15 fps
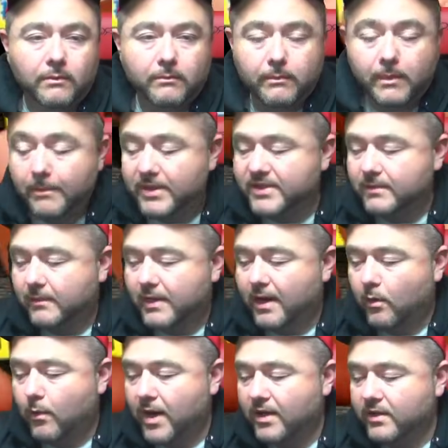maybe some kind of
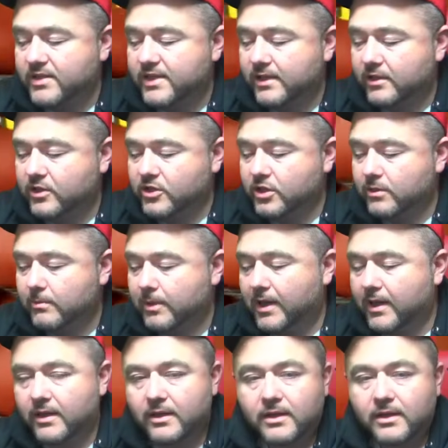wild signature, but